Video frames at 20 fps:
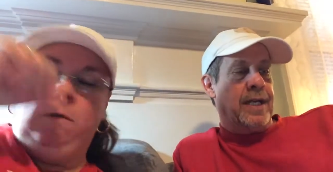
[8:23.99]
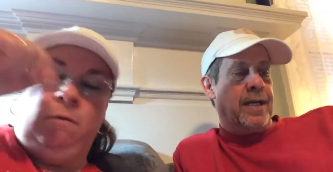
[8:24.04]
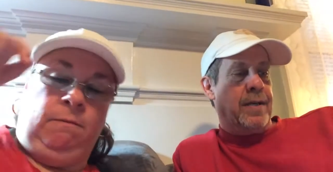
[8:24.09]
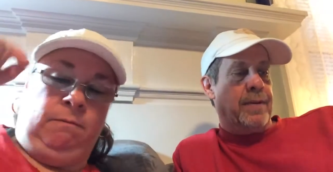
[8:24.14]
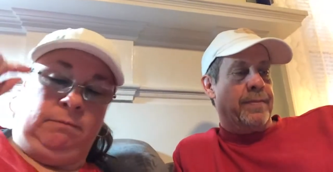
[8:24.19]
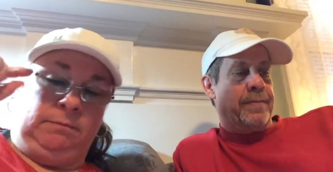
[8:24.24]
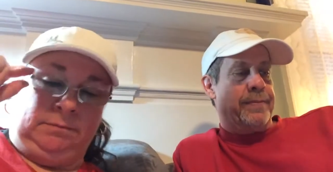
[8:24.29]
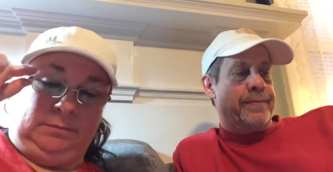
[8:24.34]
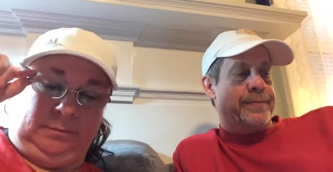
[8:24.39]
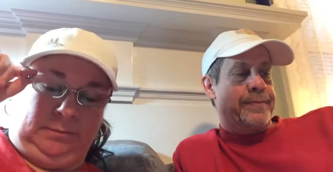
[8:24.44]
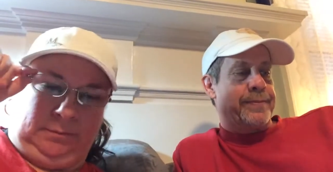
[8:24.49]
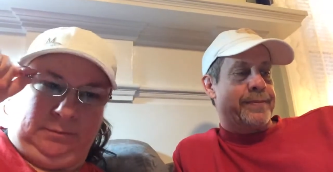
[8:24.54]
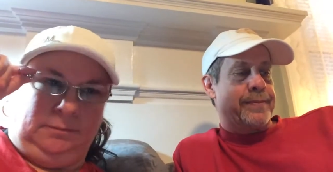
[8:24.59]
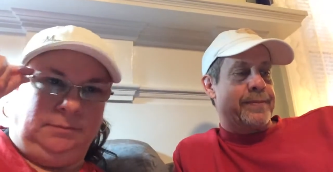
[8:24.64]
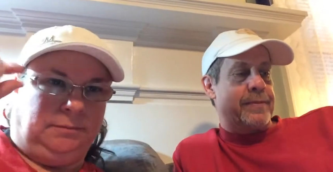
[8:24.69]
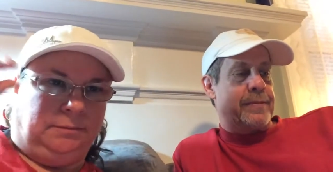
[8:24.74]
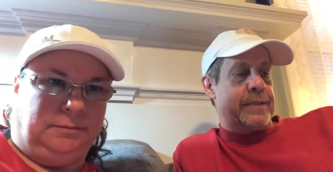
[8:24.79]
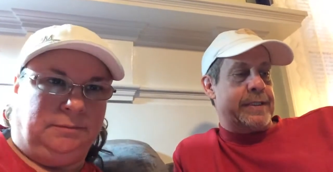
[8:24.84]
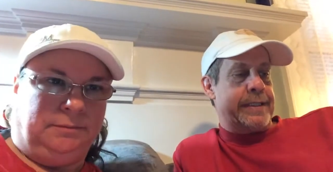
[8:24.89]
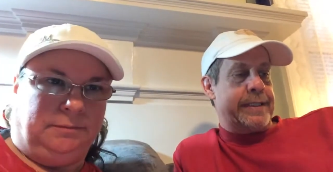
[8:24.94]
Speaker 1: um,
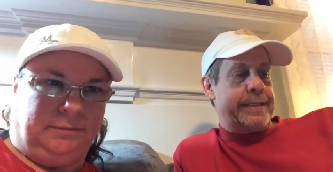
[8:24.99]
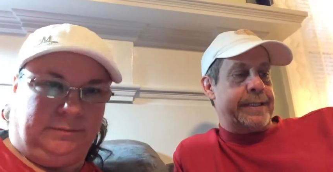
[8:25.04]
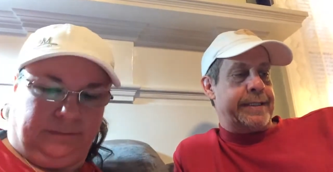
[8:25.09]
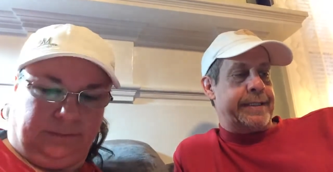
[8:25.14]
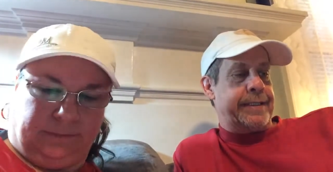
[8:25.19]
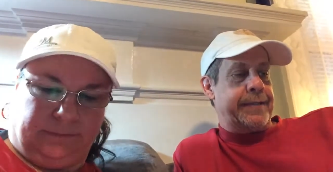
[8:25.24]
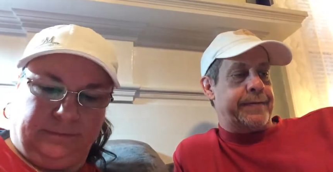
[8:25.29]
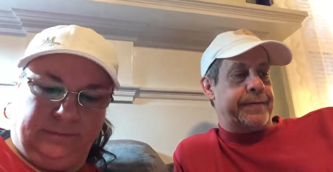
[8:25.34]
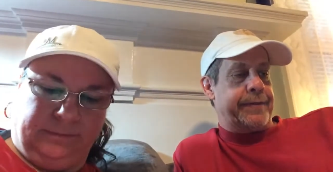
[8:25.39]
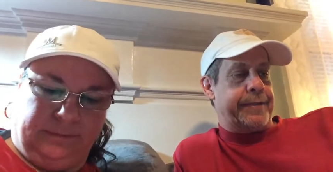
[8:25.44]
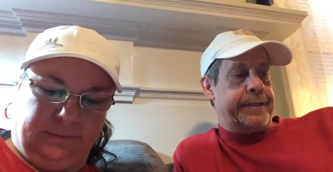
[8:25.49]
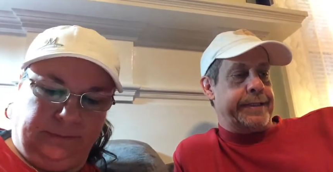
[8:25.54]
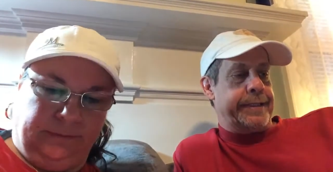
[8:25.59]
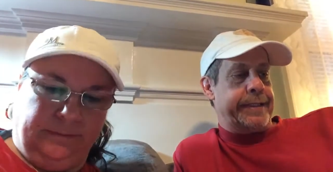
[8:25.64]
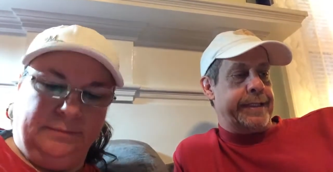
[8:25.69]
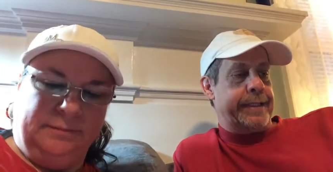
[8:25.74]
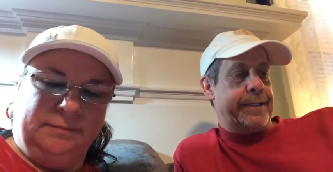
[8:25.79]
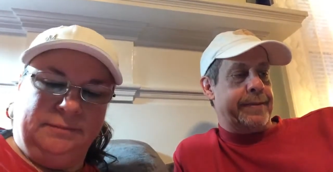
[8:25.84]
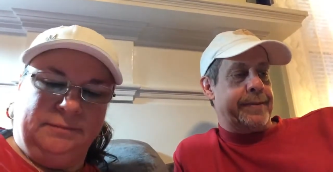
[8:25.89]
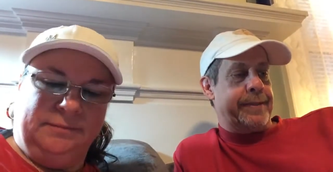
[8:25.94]
well, that's it for
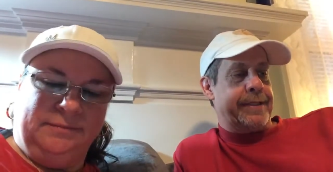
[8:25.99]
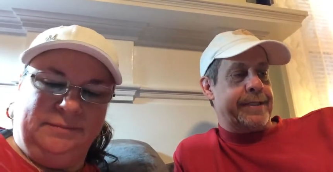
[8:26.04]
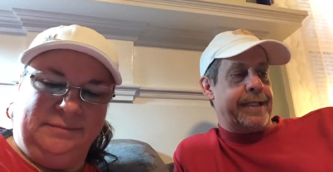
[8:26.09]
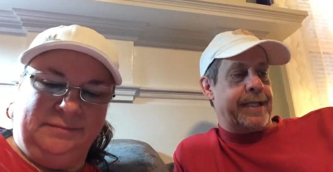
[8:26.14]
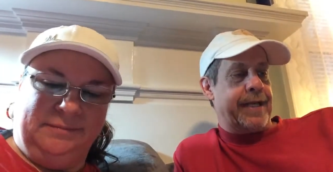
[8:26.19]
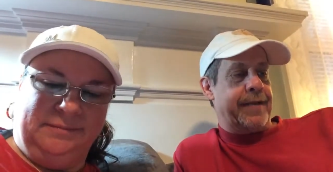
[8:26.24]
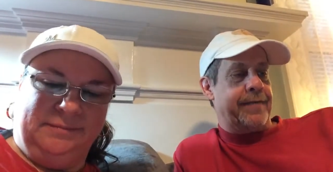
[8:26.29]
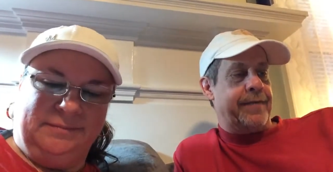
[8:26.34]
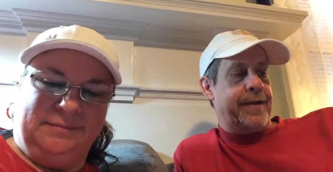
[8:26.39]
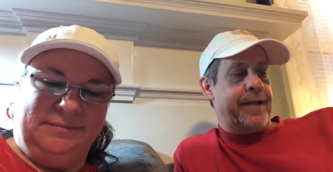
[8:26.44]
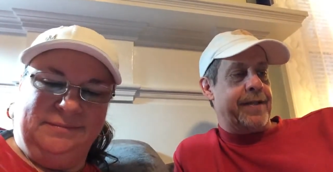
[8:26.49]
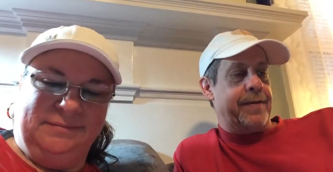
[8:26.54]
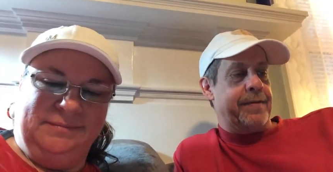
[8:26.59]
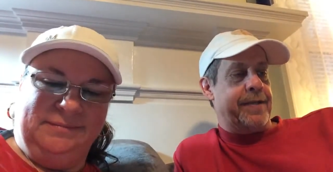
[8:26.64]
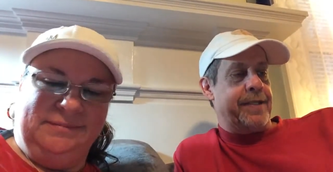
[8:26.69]
now because I can't find the